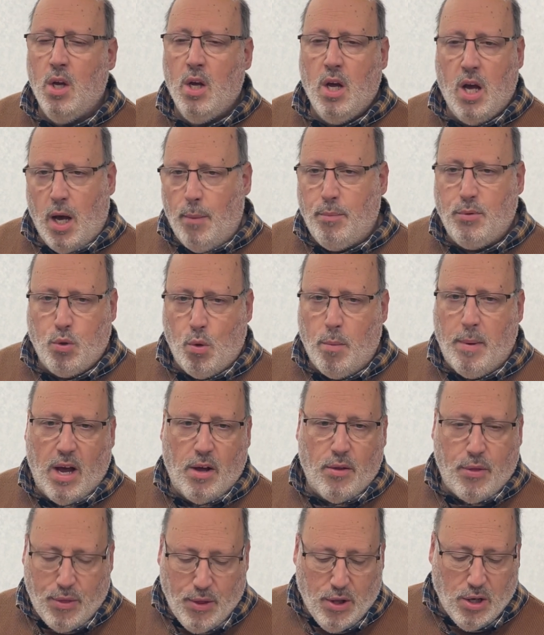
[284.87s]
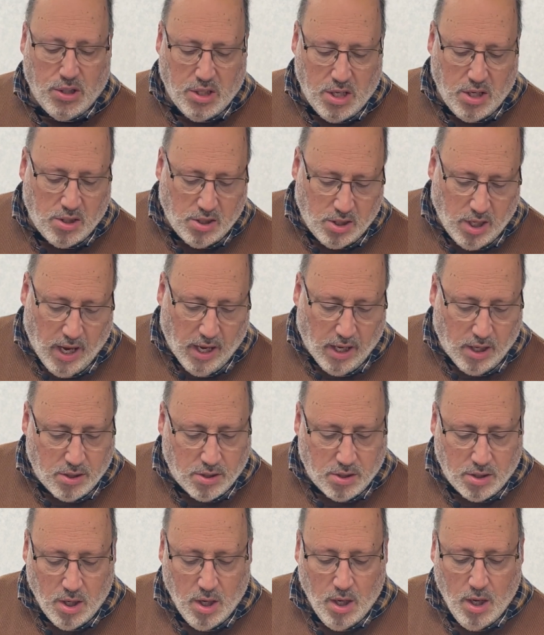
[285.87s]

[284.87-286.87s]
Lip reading: up to about 36.